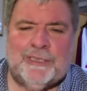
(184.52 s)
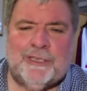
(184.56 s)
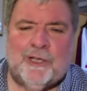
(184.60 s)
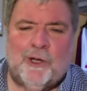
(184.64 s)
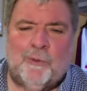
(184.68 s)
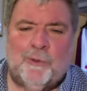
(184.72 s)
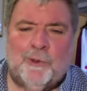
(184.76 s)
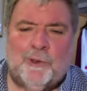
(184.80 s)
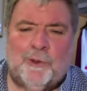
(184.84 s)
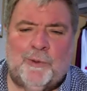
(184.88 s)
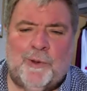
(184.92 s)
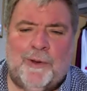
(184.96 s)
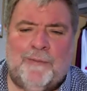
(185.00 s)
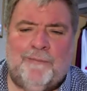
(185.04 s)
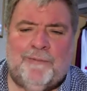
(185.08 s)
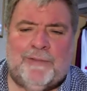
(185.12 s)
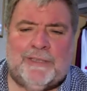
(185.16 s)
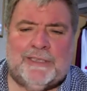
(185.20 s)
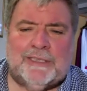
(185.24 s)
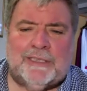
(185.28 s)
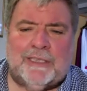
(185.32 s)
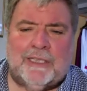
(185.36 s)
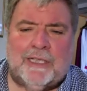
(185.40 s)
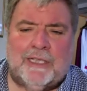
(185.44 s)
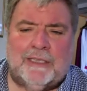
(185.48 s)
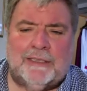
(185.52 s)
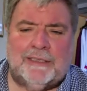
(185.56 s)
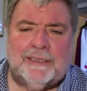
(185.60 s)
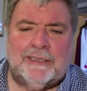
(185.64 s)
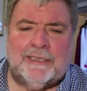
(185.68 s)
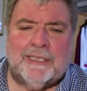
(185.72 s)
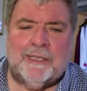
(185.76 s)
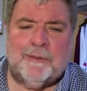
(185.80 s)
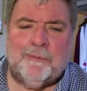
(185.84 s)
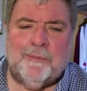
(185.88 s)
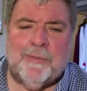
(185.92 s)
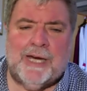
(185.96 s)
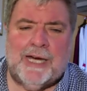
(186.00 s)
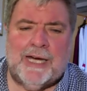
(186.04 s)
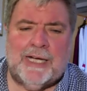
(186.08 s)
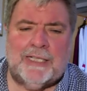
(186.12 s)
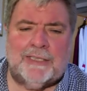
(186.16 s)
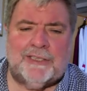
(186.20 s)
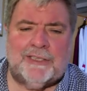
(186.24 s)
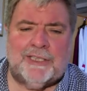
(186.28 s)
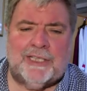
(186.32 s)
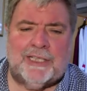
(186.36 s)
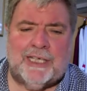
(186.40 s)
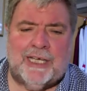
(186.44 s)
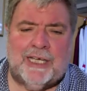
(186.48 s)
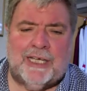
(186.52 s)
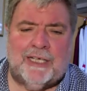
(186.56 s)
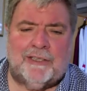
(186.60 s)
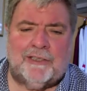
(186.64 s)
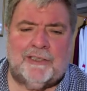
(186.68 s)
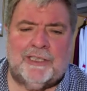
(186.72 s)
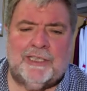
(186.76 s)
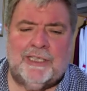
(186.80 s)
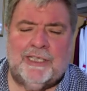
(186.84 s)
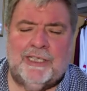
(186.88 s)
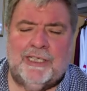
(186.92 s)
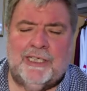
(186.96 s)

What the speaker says: I want to emphasise is that Mark's account